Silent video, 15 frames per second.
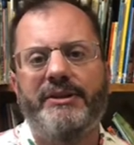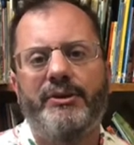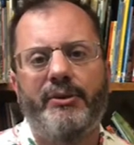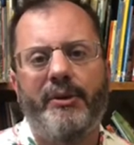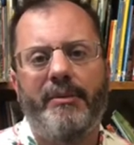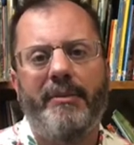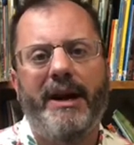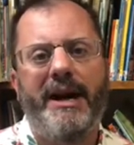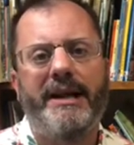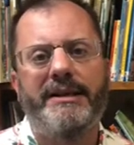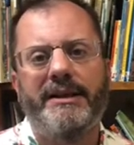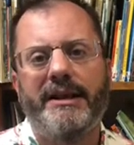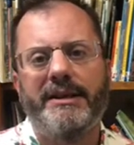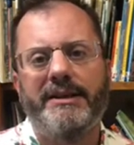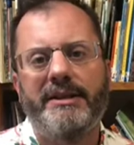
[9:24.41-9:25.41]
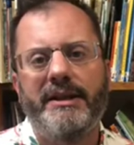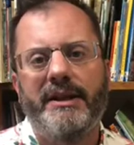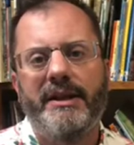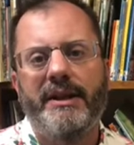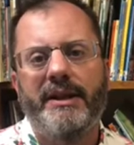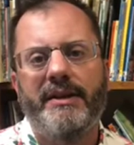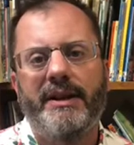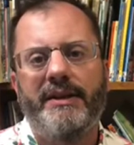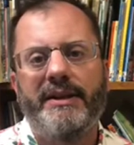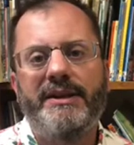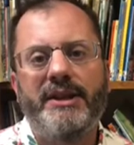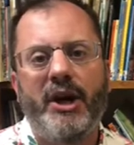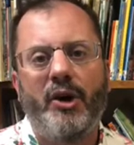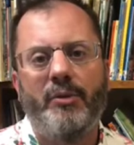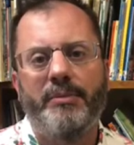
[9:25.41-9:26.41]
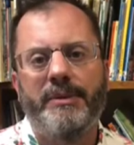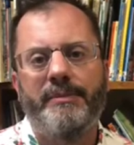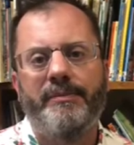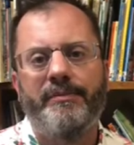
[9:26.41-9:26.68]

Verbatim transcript: to remind us that this hope